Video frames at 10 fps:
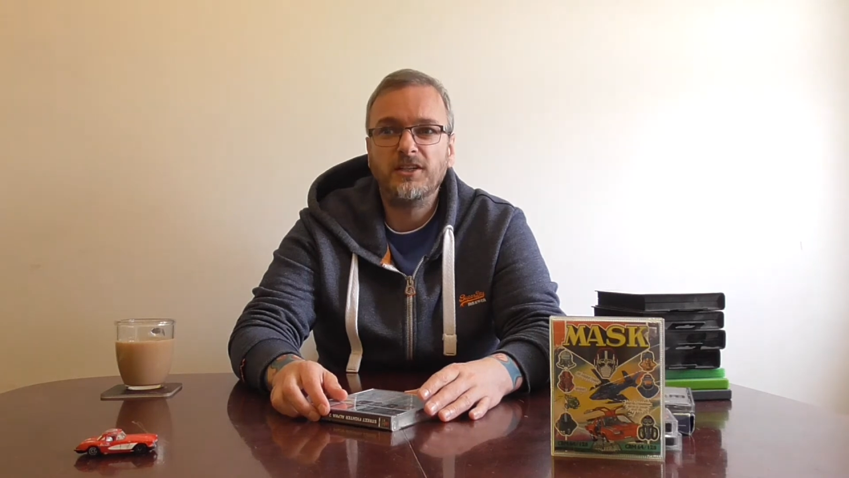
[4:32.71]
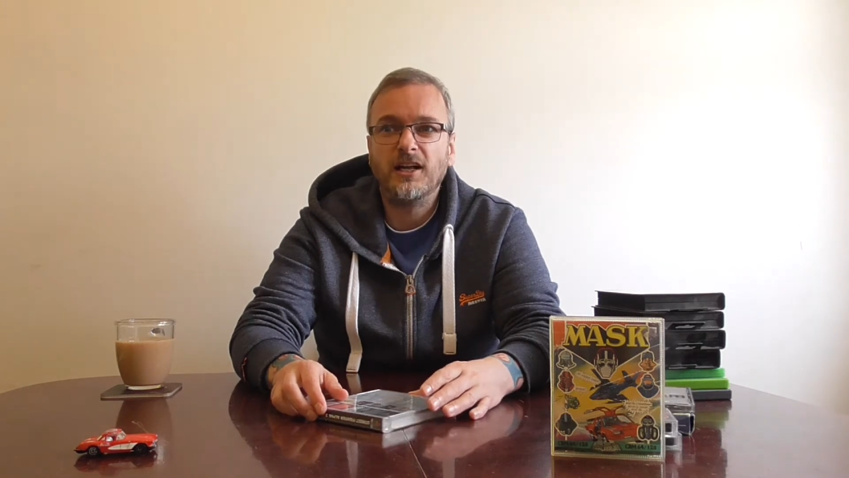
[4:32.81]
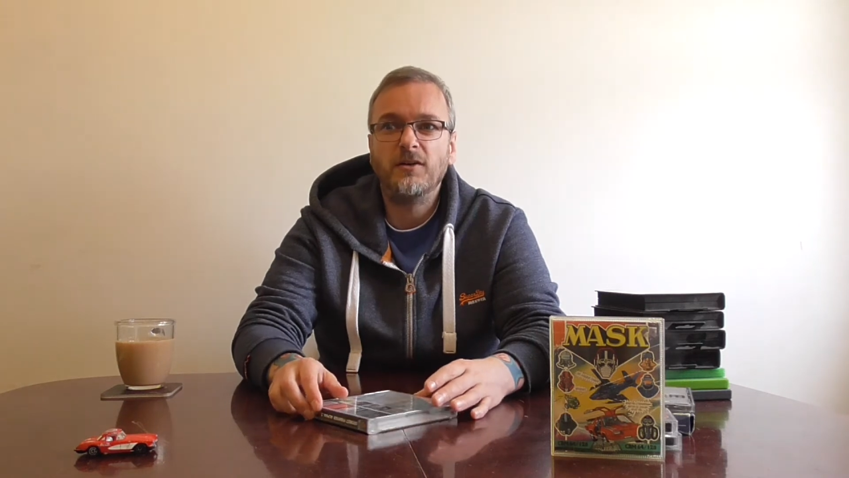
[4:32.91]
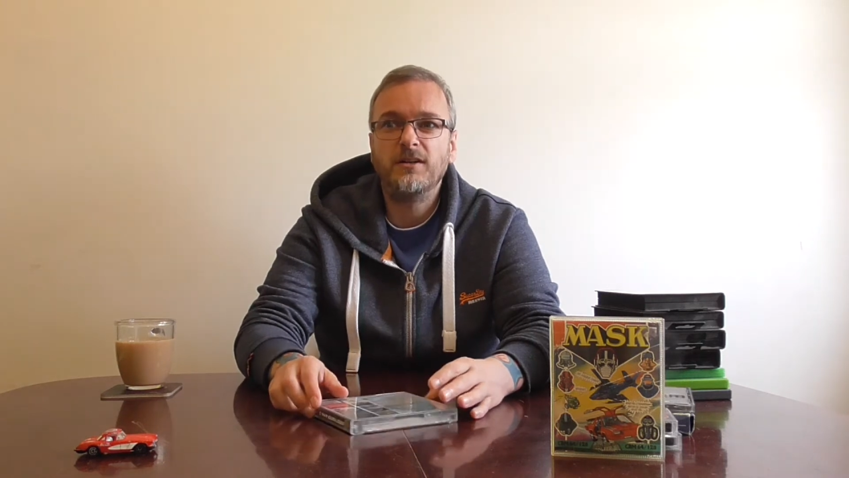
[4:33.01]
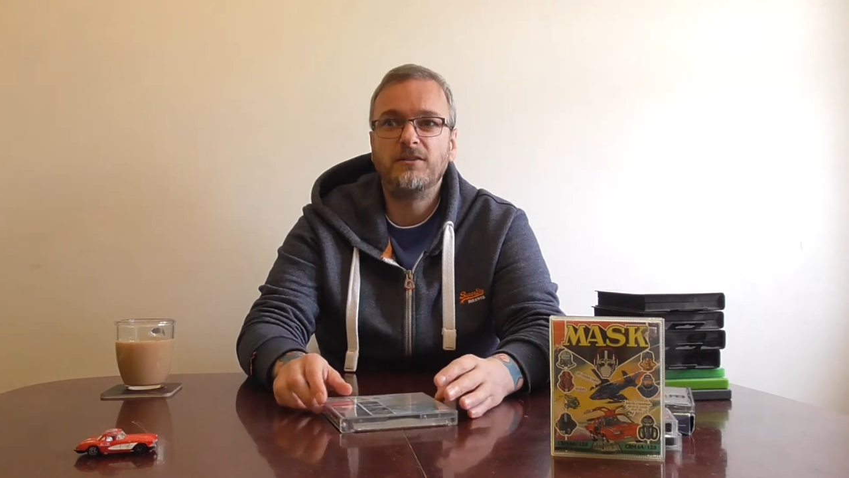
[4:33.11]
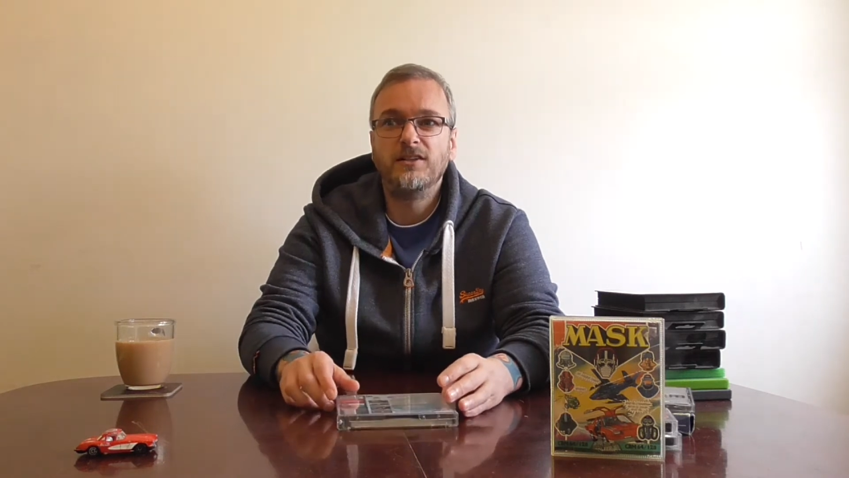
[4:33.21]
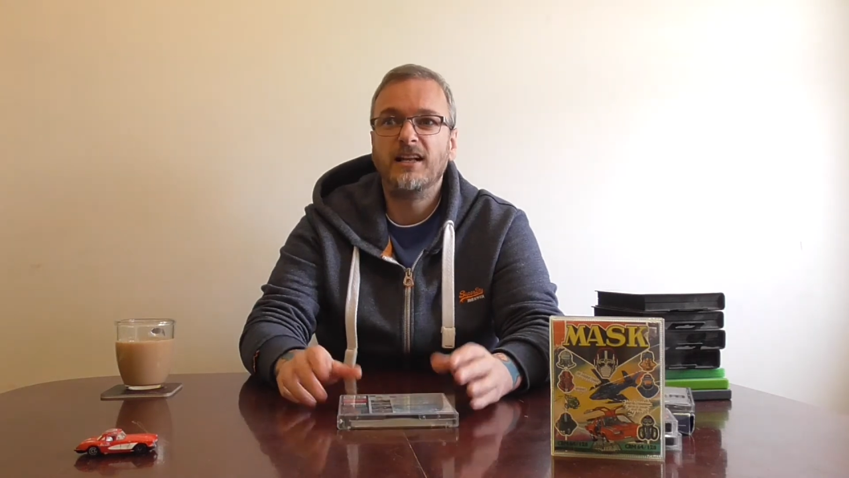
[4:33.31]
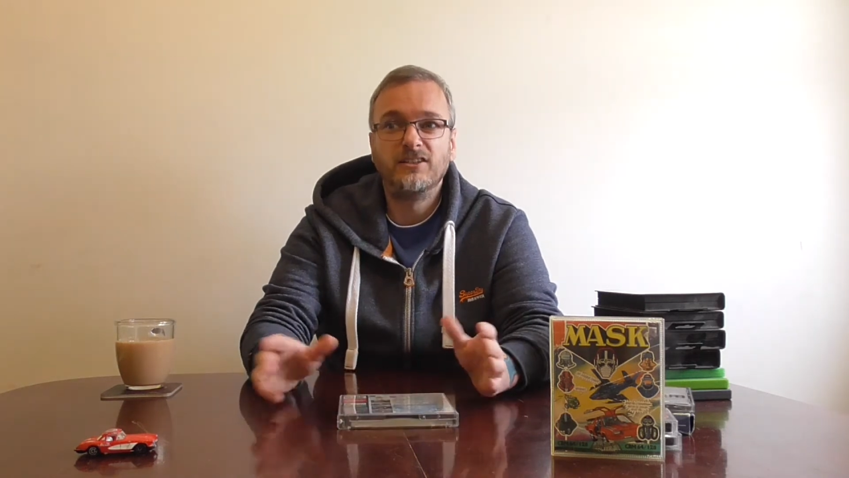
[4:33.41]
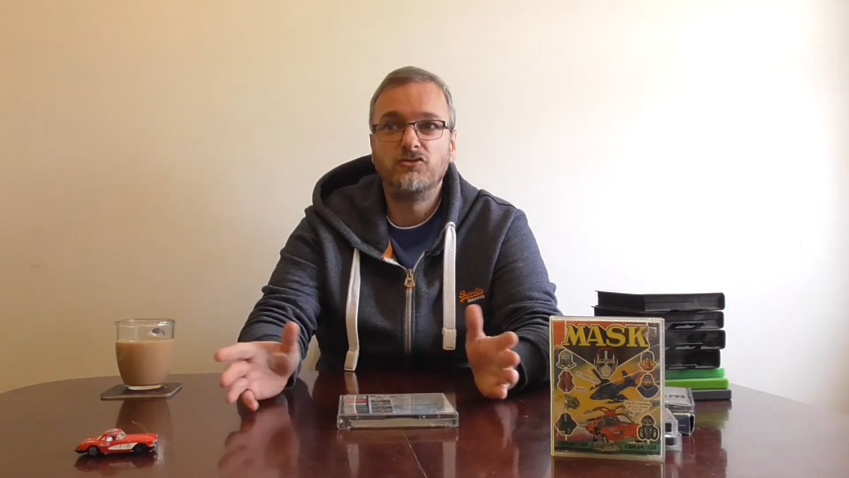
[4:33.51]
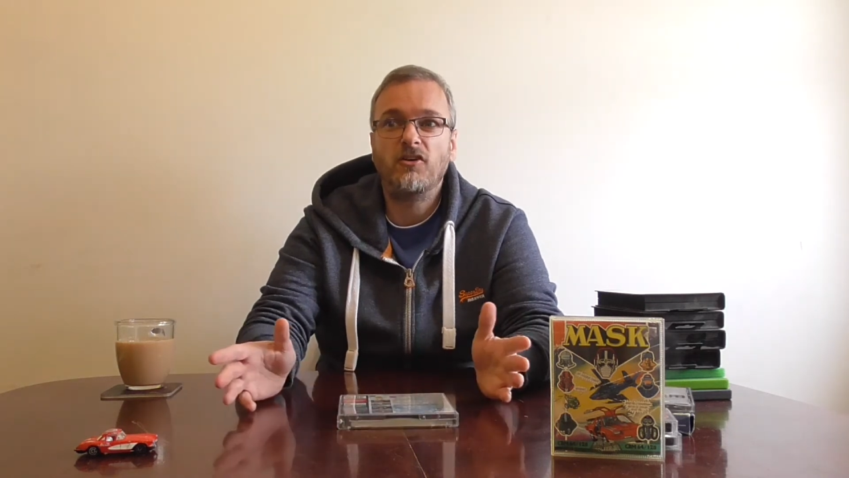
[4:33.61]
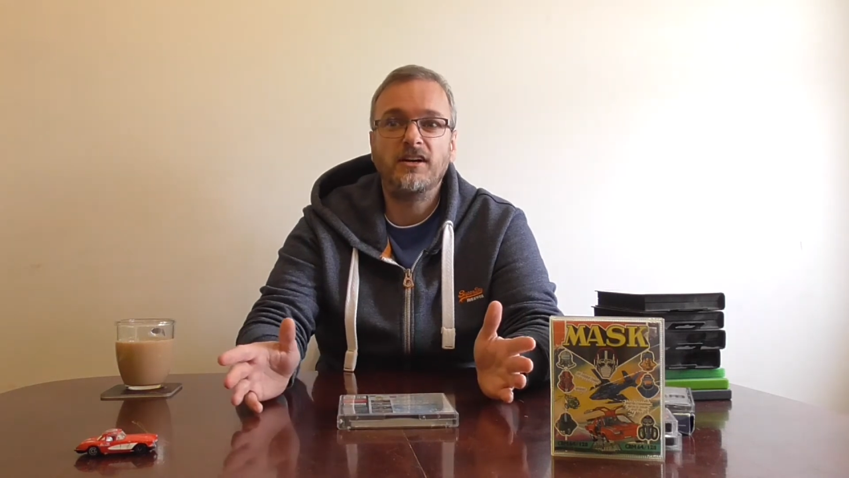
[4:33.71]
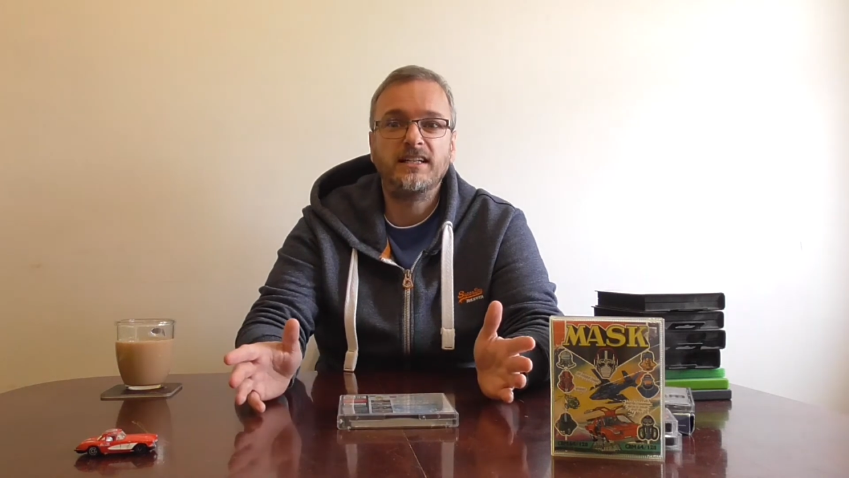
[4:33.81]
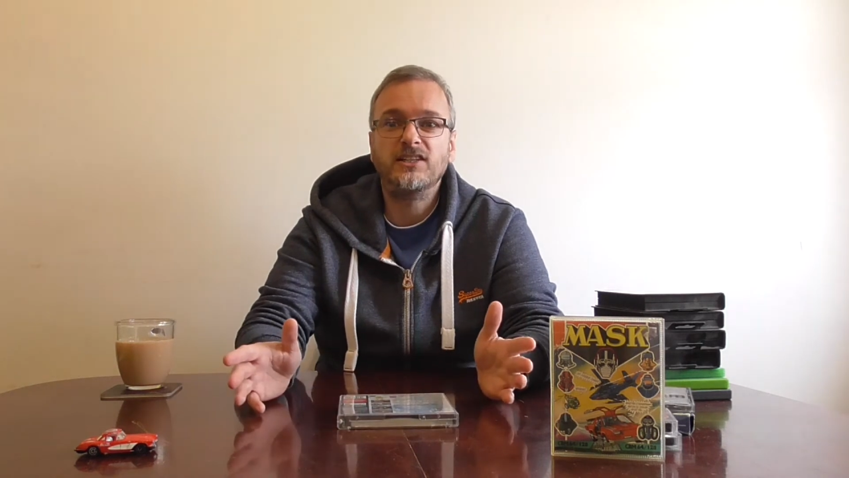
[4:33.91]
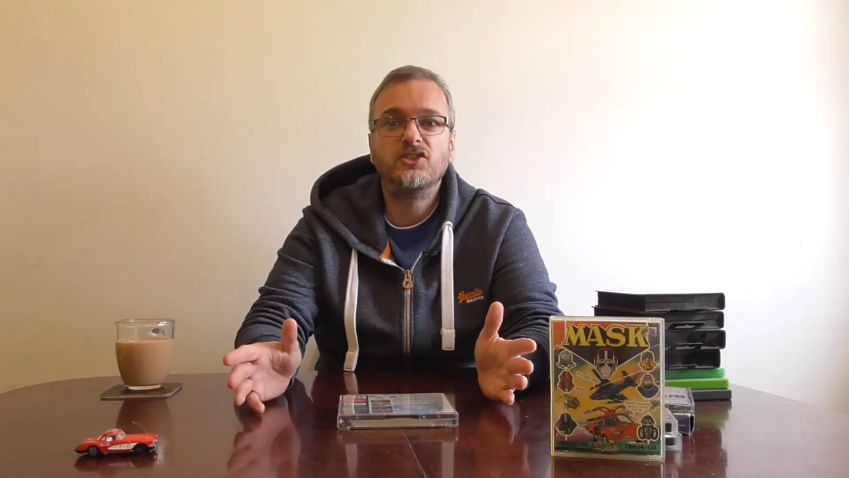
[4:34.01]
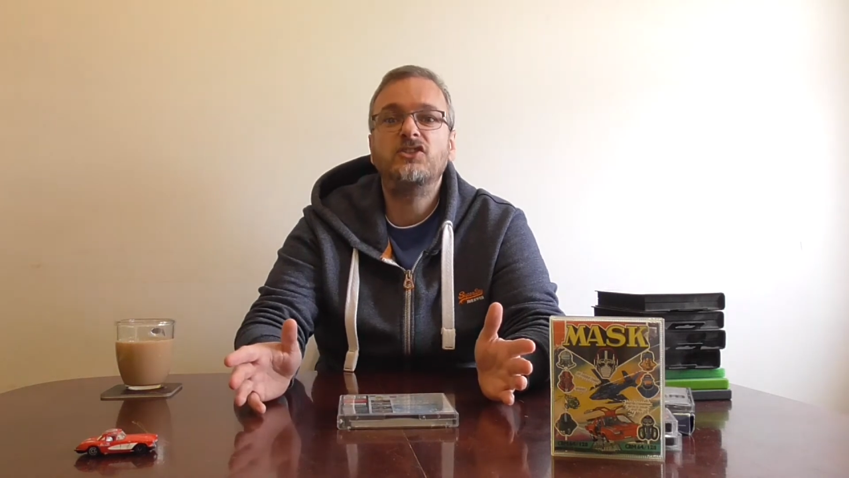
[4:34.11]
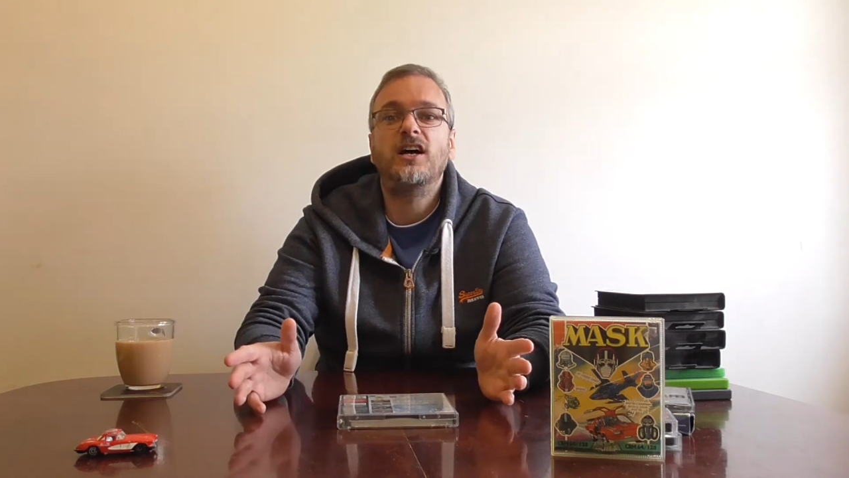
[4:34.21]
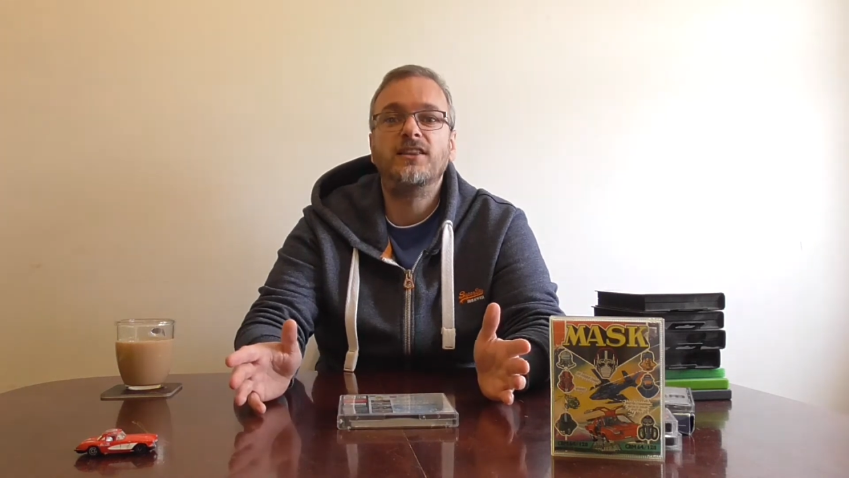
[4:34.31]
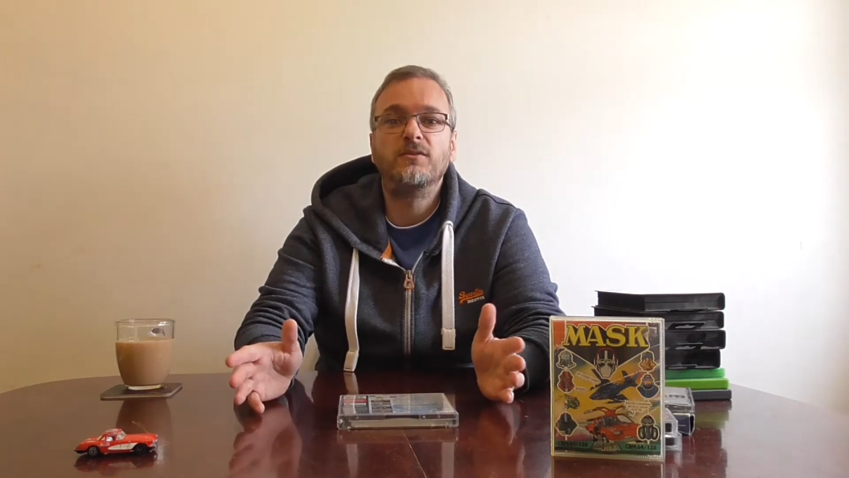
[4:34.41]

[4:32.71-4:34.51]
you know, and dried in the sun.